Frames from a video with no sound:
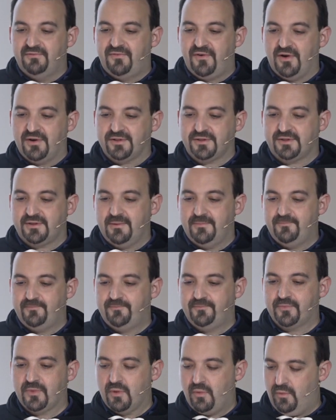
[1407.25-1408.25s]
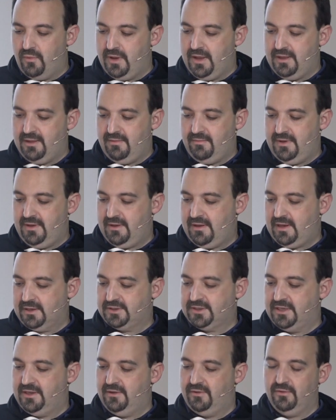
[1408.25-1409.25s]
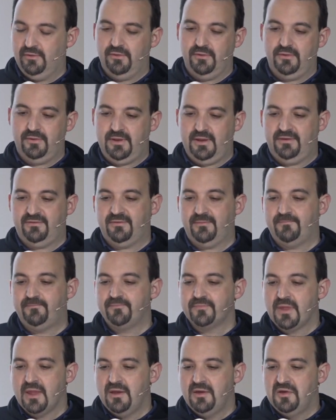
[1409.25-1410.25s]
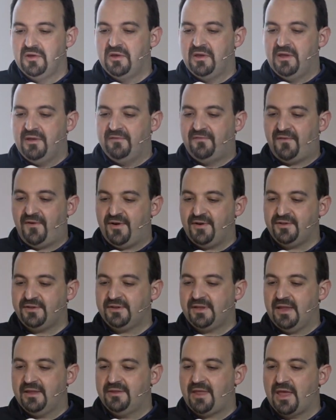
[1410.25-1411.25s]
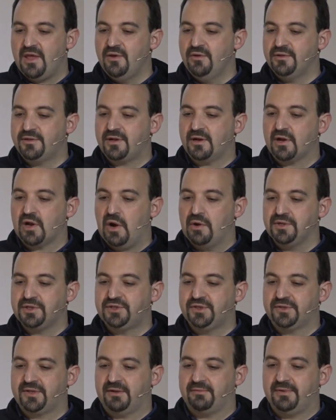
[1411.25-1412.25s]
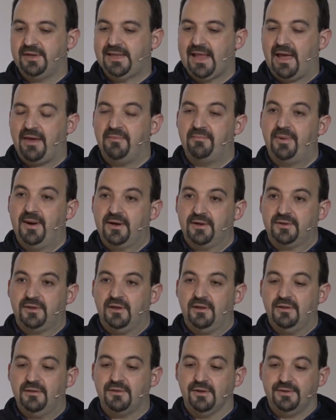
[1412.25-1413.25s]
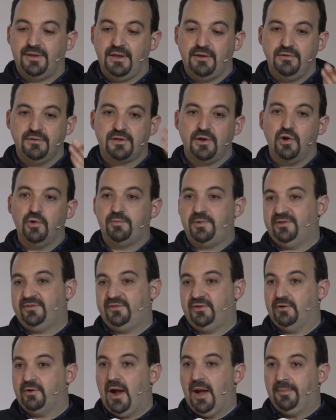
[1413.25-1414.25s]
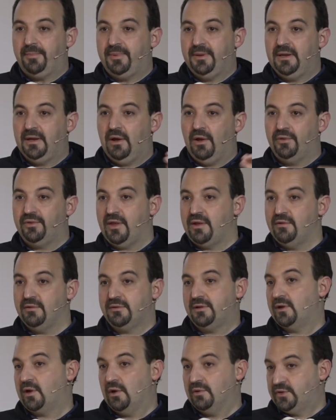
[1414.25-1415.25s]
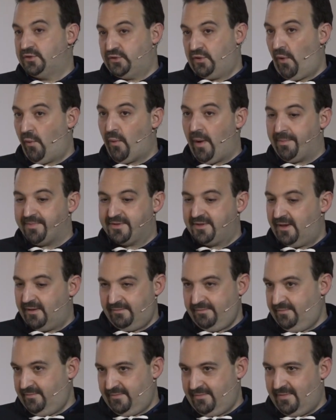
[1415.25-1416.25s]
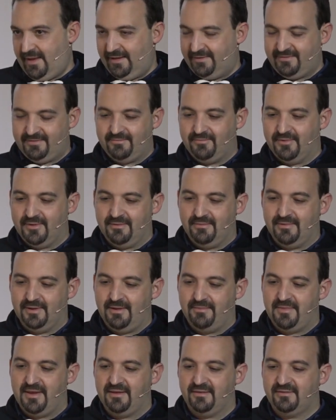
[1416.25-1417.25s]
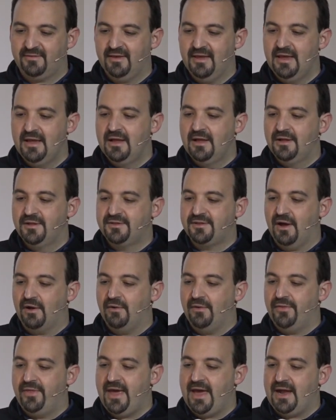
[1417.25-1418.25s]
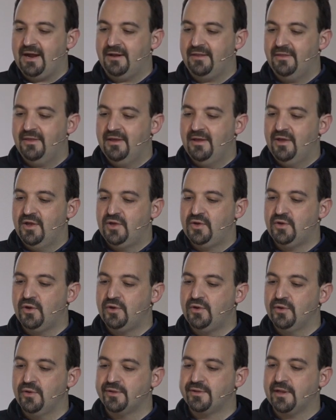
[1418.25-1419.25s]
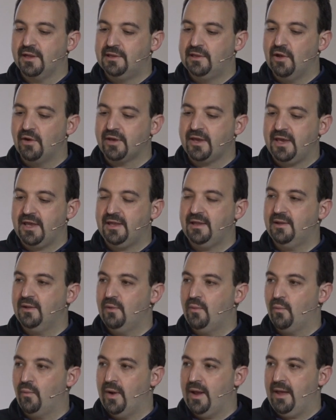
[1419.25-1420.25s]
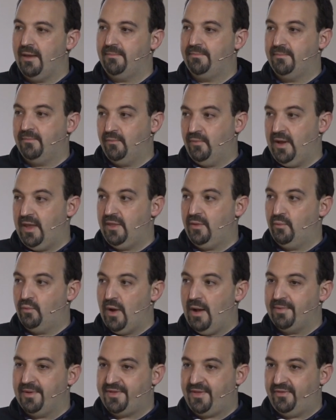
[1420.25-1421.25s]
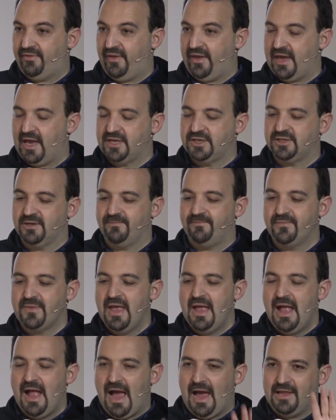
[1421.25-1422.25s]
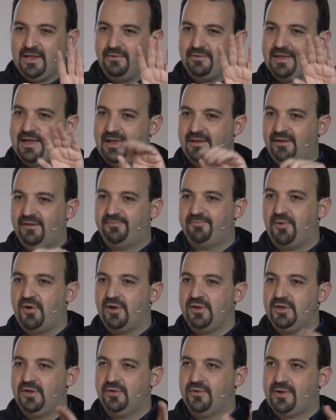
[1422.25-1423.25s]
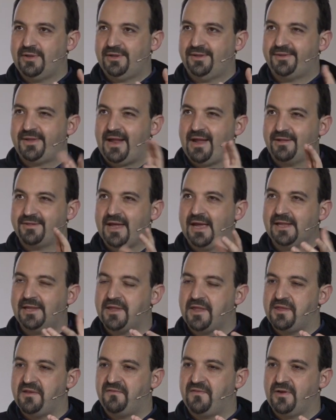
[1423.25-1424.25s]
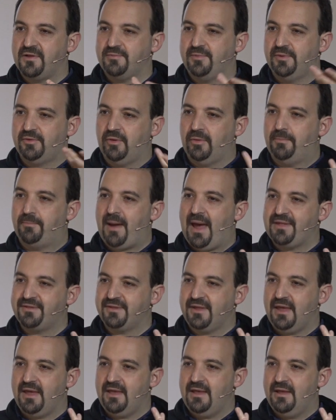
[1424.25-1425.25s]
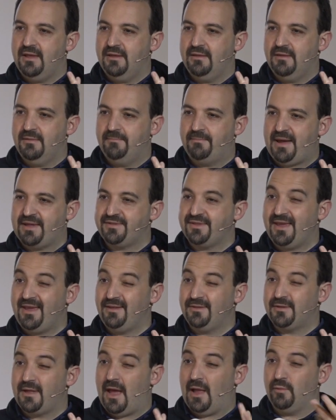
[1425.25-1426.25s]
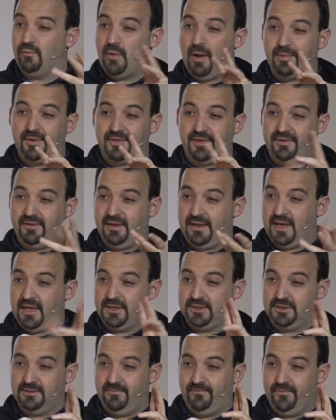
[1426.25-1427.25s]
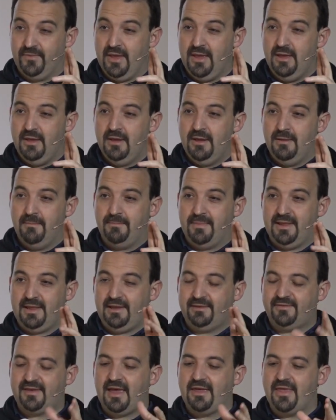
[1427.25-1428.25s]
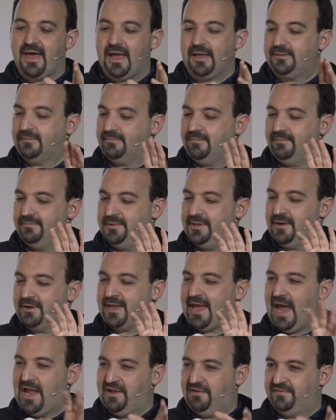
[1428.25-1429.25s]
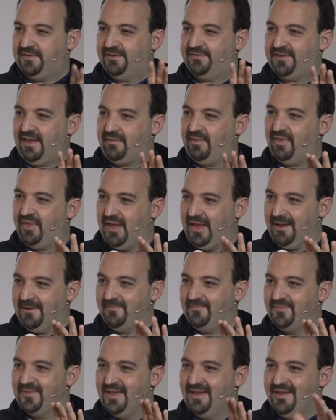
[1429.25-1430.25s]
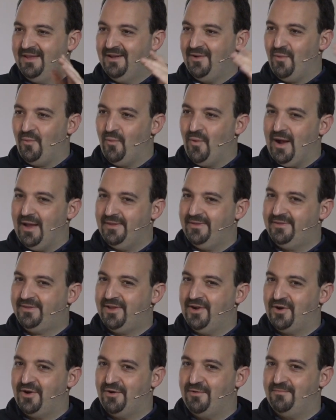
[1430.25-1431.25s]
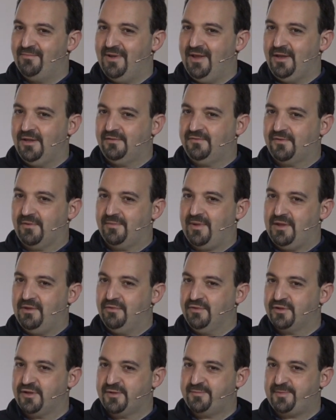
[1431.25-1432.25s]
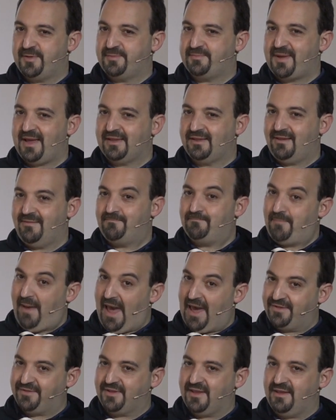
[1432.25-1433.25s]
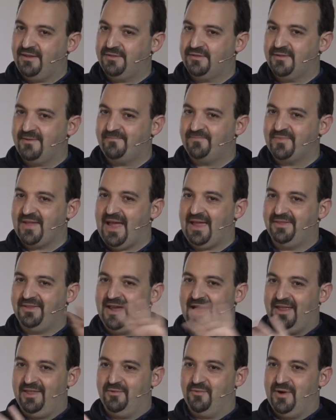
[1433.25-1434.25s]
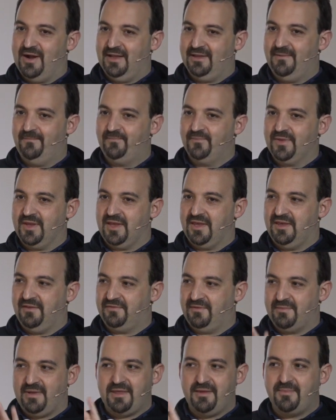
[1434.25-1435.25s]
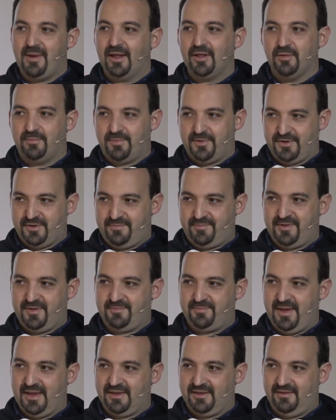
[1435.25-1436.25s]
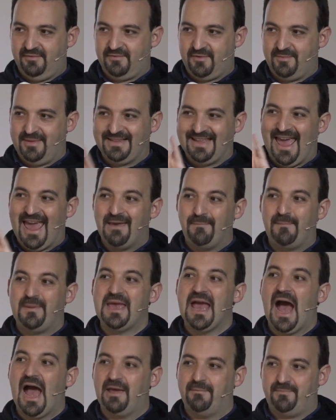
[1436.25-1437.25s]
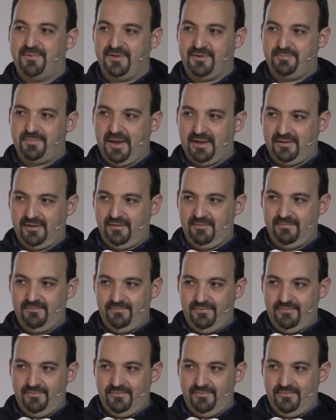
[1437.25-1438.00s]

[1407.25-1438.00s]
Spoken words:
First, let me actually do this. First, the user goes to the relying party. So the user opens your app. The user goes to your website. That's what it means. So there, you use login with web authentication. I know that at this point, you don't understand exactly the difference between passkeys and web authentication. But let's say that they're kind of the same thing. One term is from a user's perspective, passkeys, and the other one is from a developer's perspective, from an API perspective.